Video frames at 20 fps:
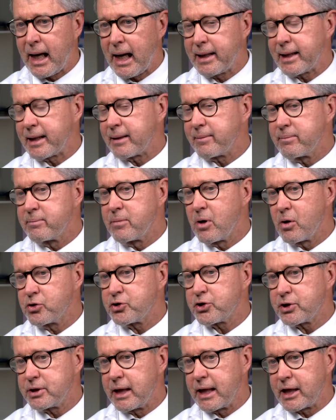I think
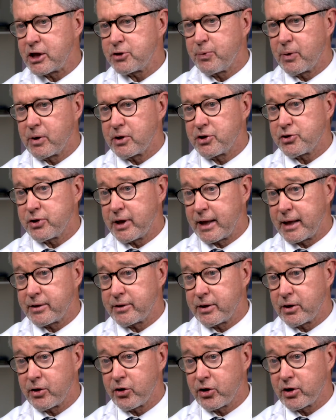most experts
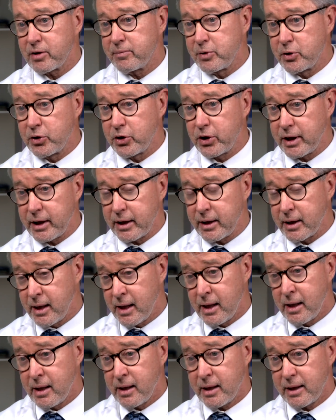think that herd immunity
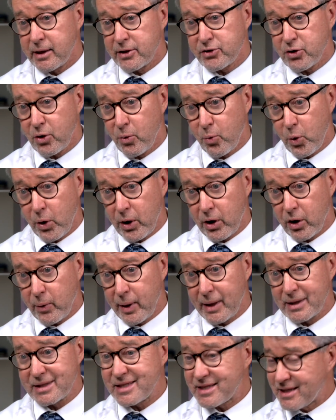is somewhere
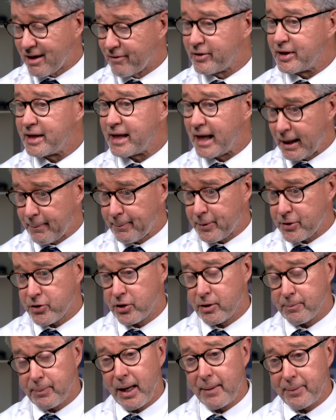around 70 to
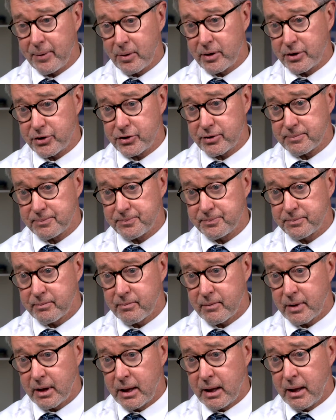80% of the population.
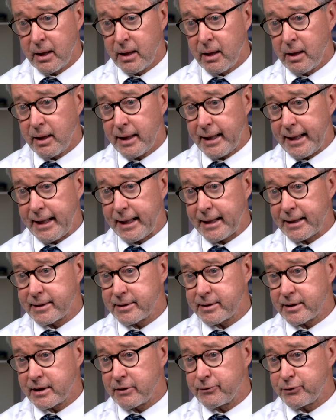
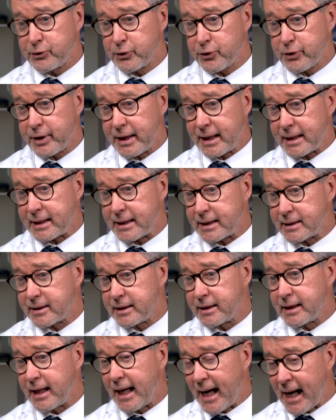And if you think that
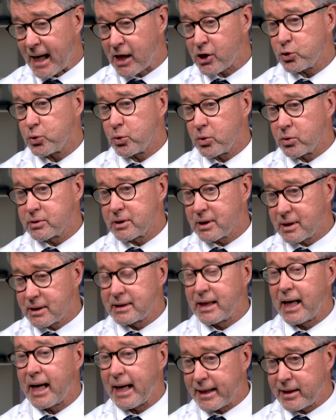the actual
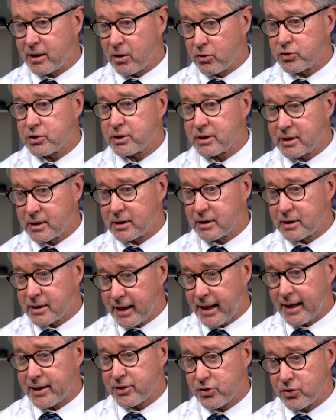diagnosed
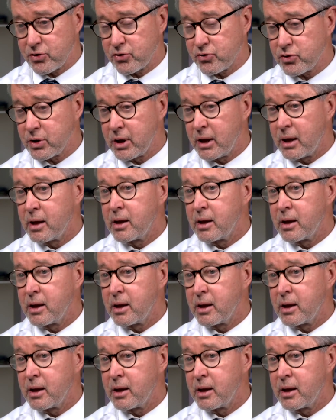cases